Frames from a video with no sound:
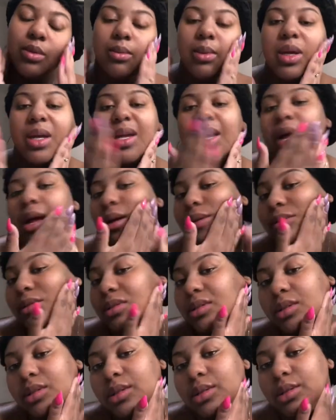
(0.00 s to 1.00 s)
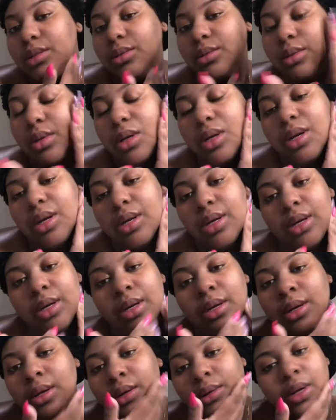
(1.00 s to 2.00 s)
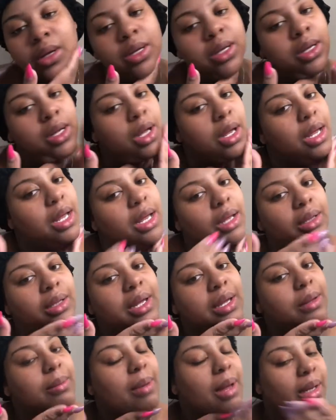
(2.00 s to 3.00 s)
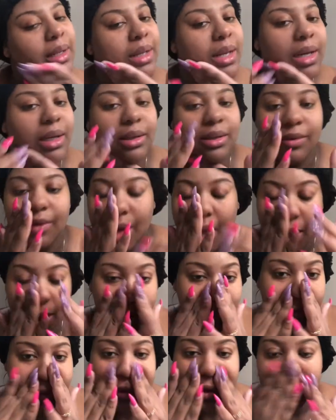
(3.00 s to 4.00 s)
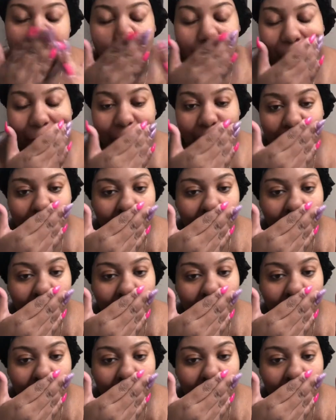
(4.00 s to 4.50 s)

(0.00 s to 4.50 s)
But I have no glue. I'll lay it back down if I have to.